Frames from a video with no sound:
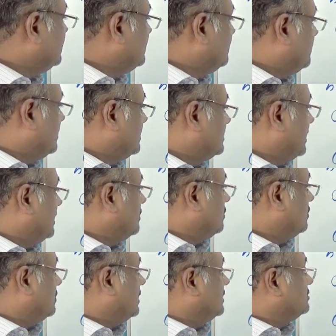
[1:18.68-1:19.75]
easy for acyl
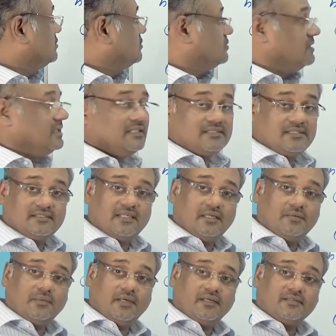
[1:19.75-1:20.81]
chlorides to release the
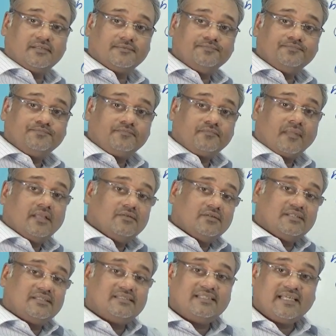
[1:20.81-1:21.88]
Cl minus.
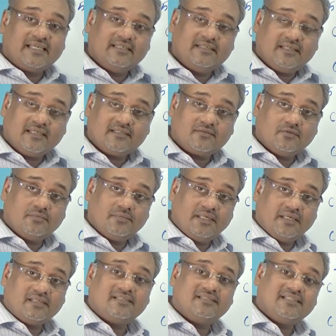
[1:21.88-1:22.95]
So the second test could
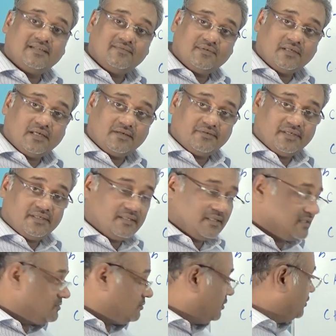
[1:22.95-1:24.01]
be a silver nitrate
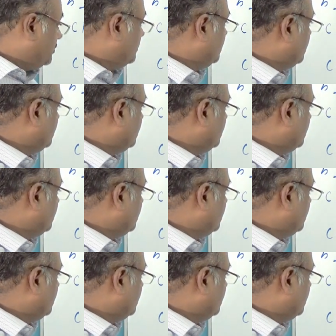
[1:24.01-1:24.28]
test, what